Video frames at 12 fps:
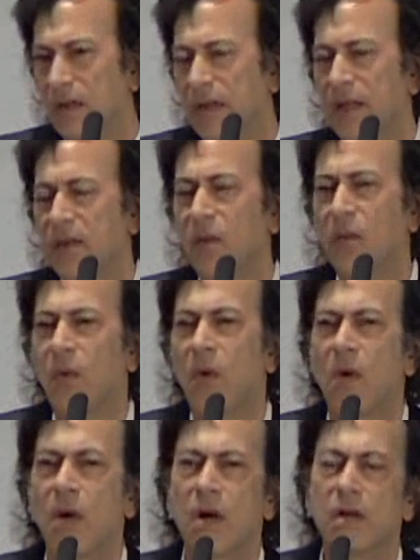Then the
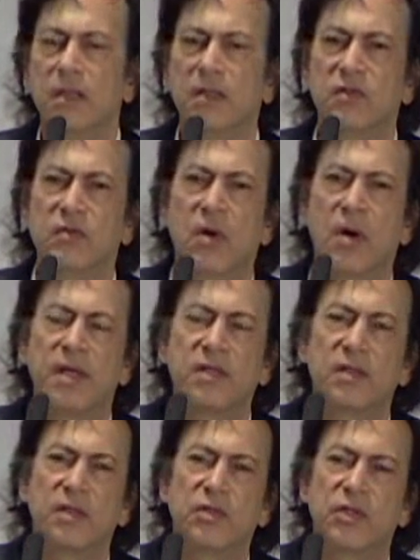war
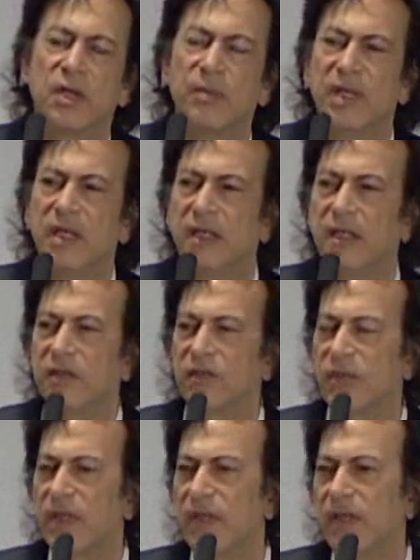destroys the German
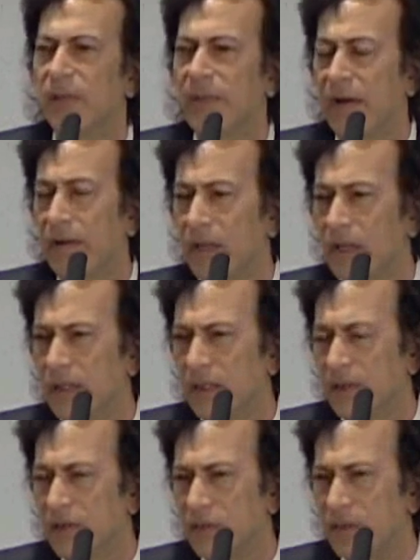industry, the American
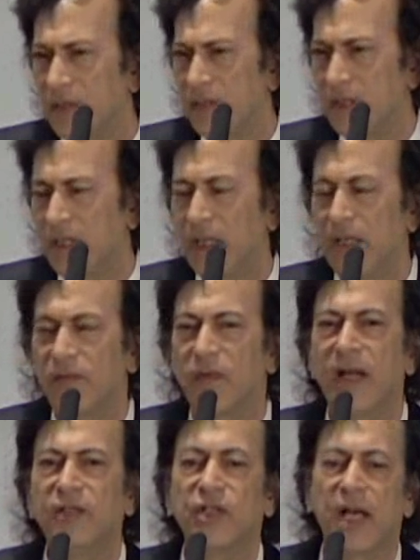industry, the
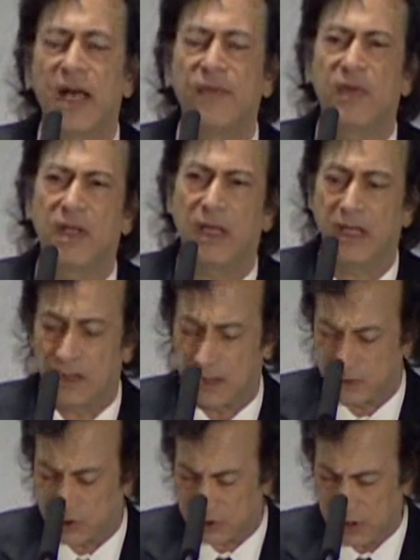French and the
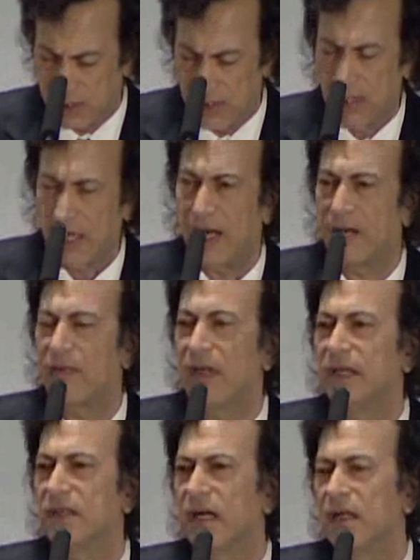English, and
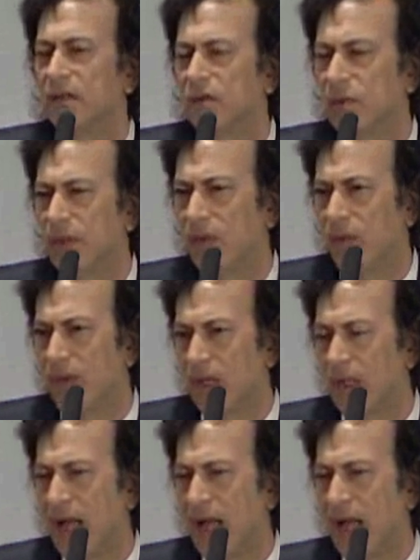things aren't doing well.